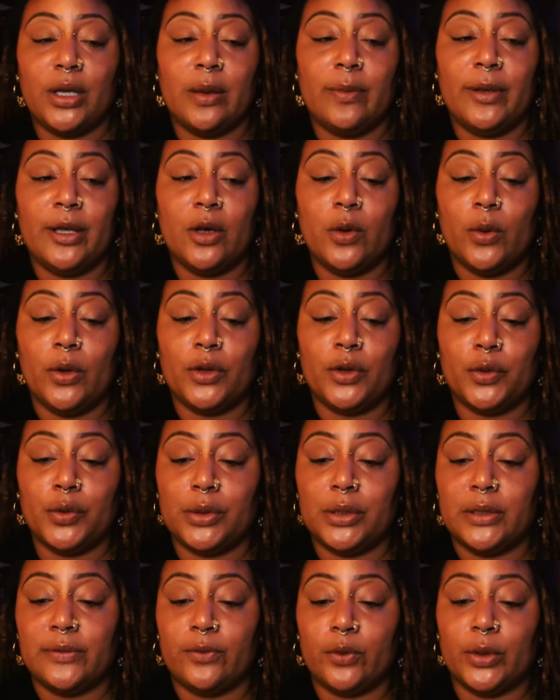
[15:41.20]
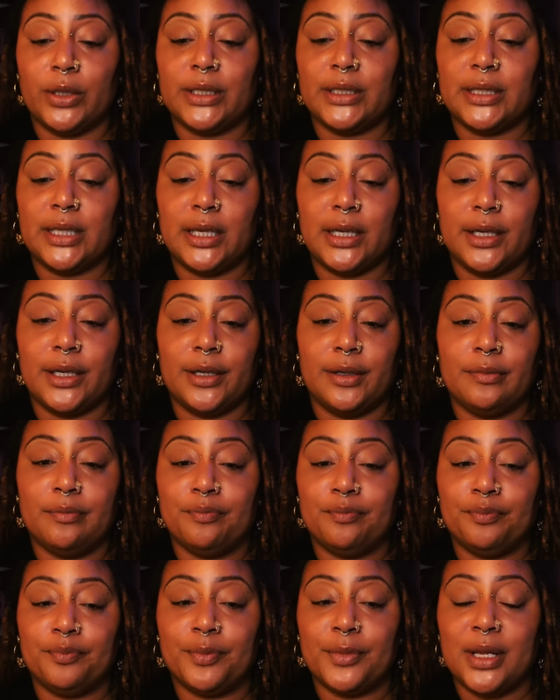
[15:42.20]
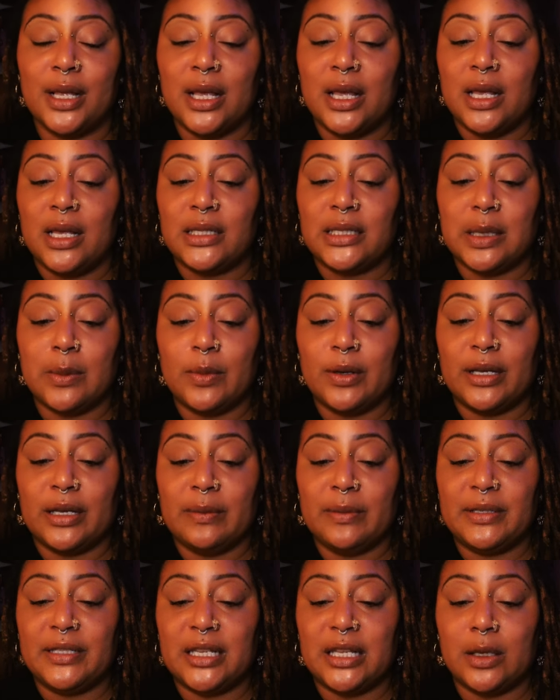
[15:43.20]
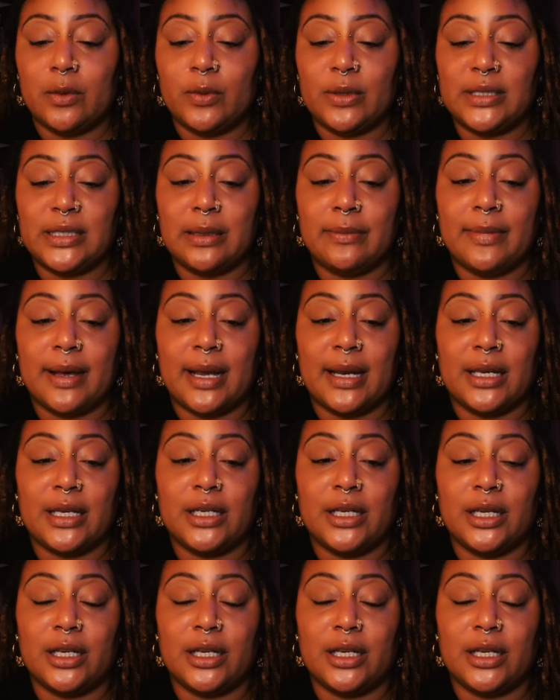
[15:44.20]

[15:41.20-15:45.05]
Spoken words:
could be going through a divorce here. Someone could be dealing with somebody